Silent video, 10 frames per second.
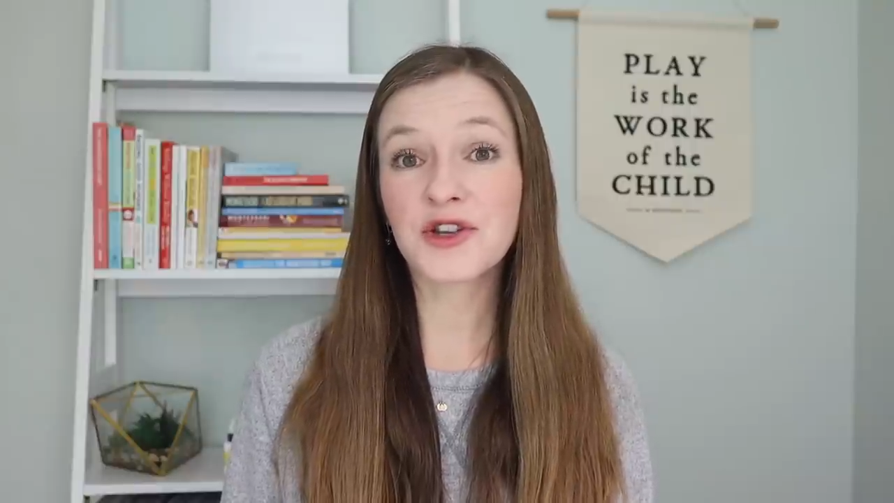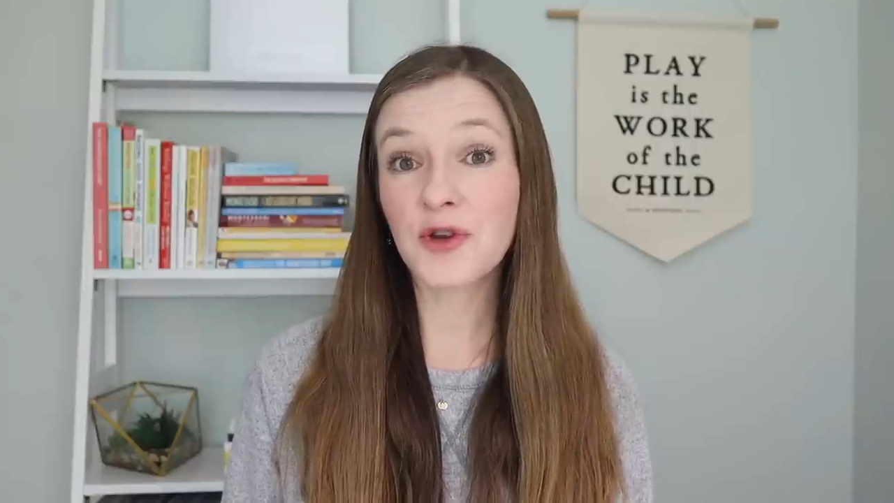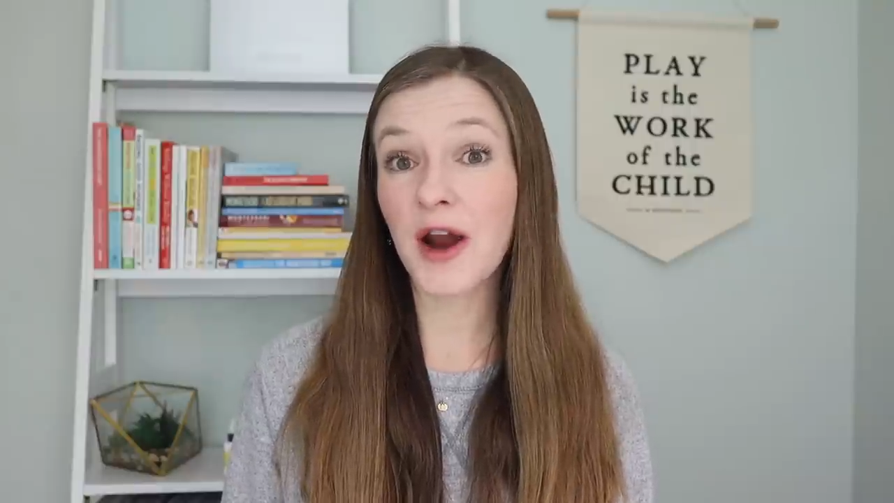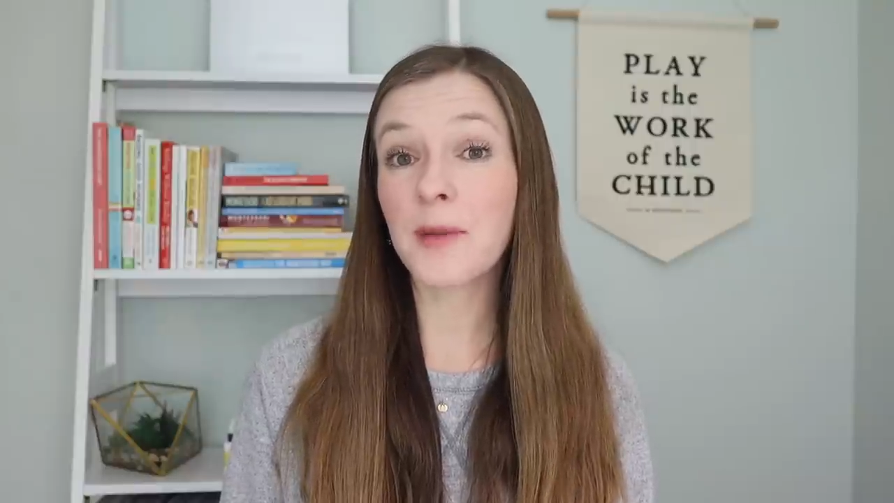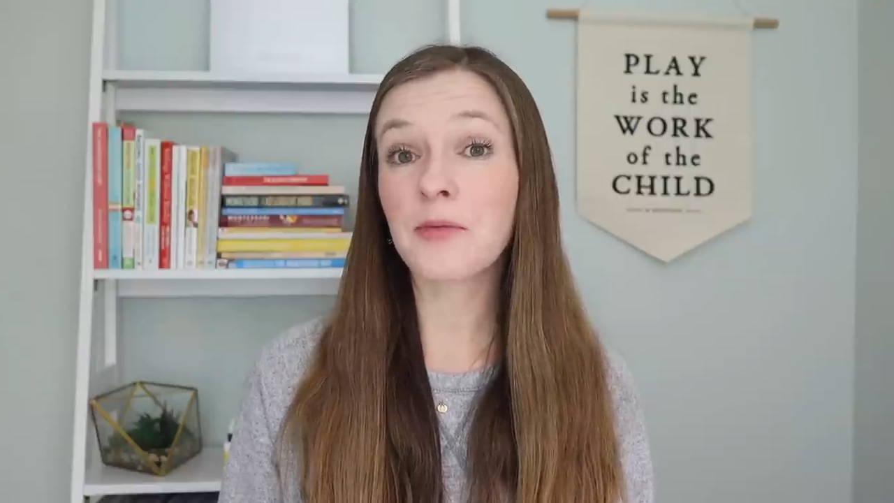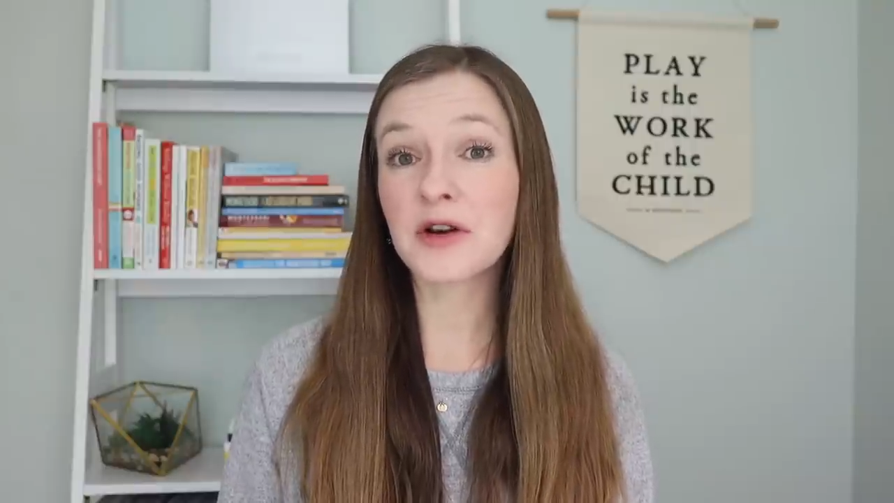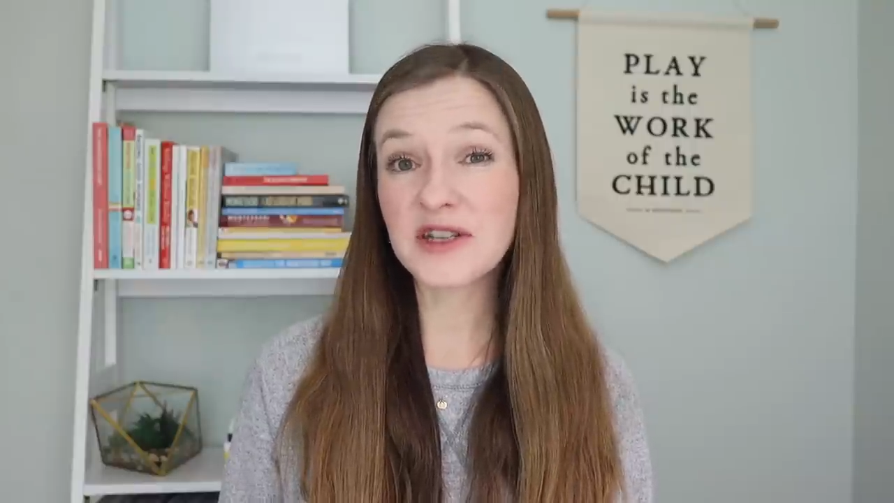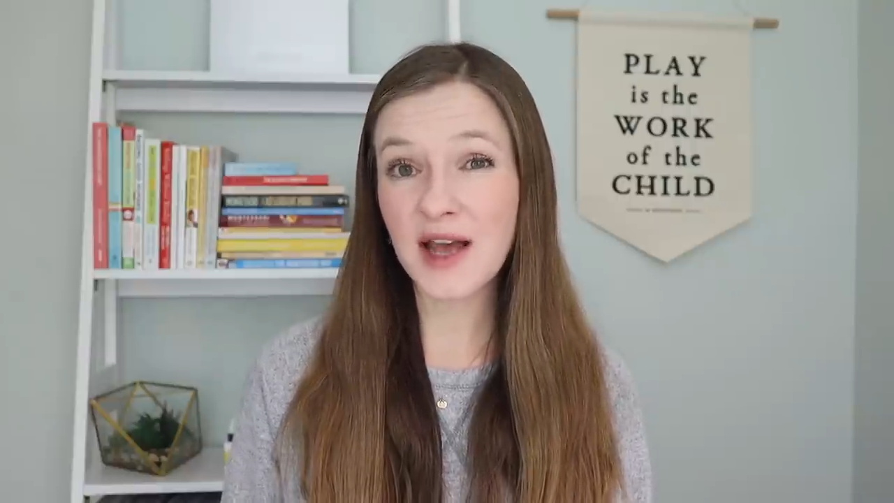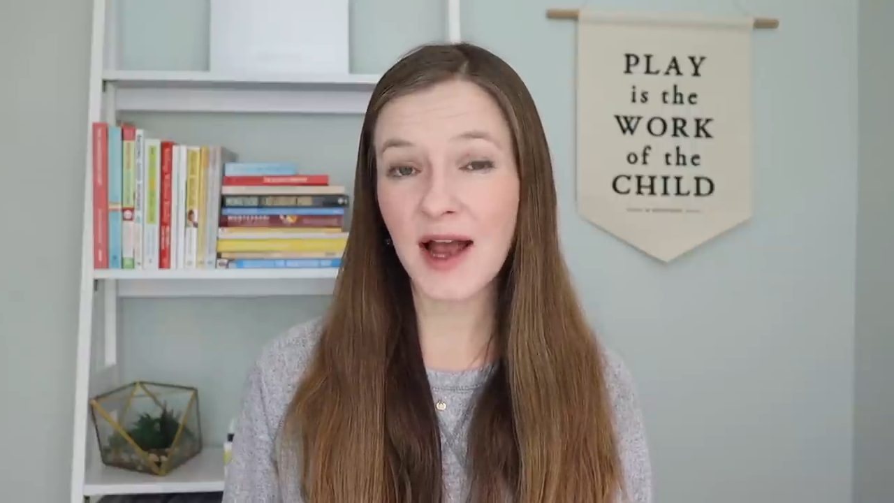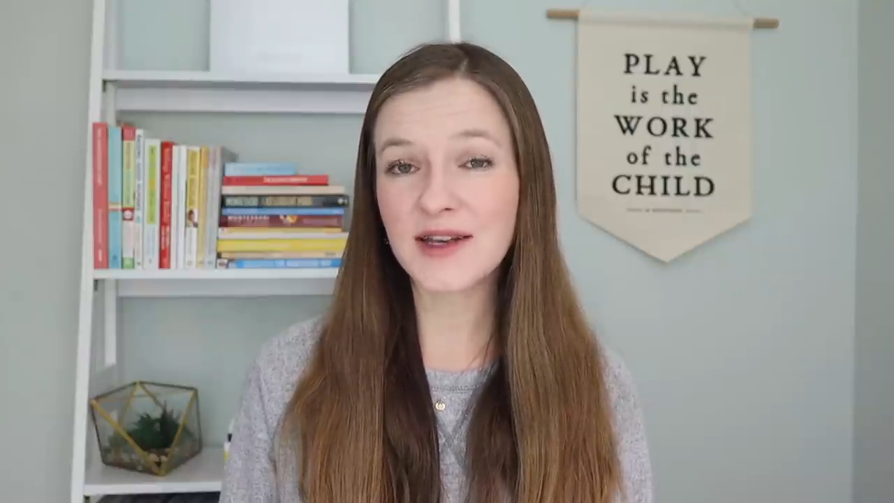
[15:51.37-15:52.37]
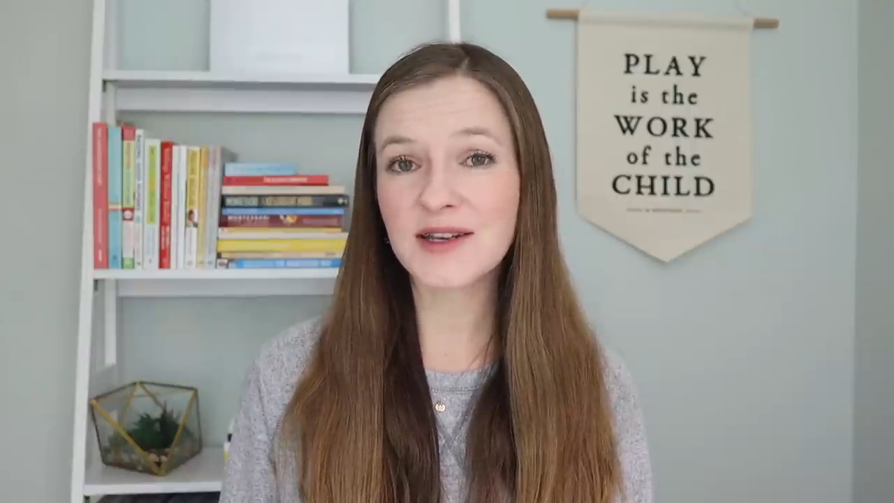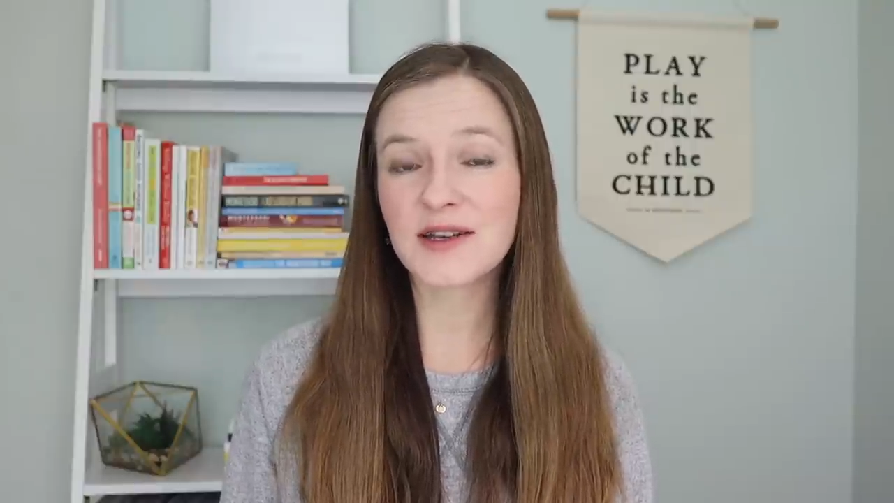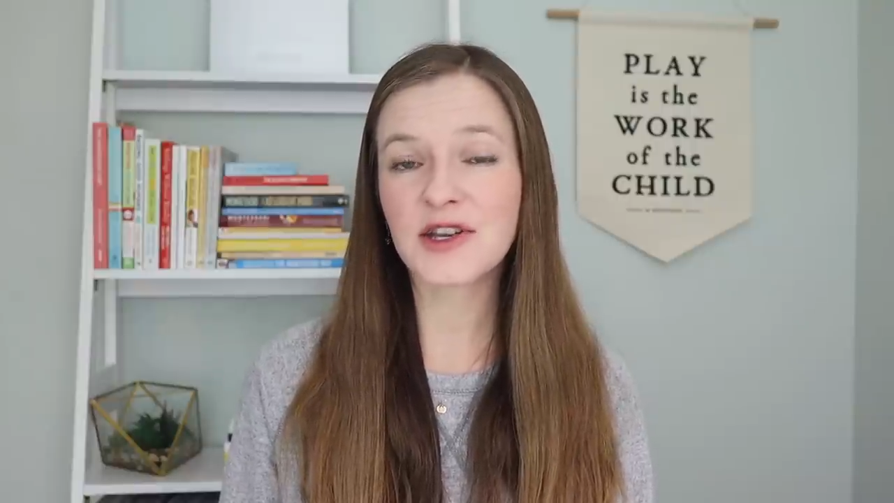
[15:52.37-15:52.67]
try to protect